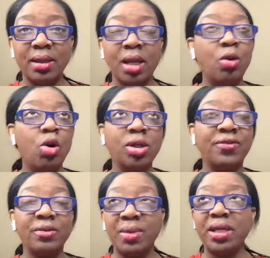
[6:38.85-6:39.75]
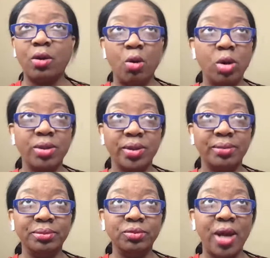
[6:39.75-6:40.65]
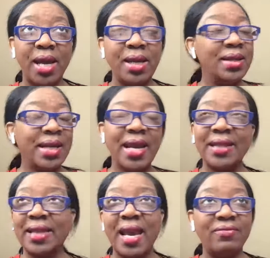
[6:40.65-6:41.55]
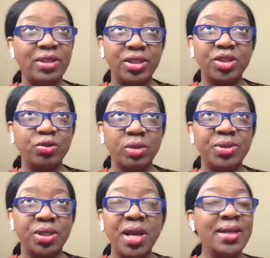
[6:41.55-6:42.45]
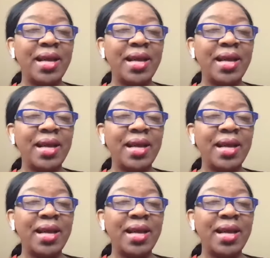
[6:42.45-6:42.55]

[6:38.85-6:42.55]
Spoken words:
In order for me to order them, right? They had to have a description.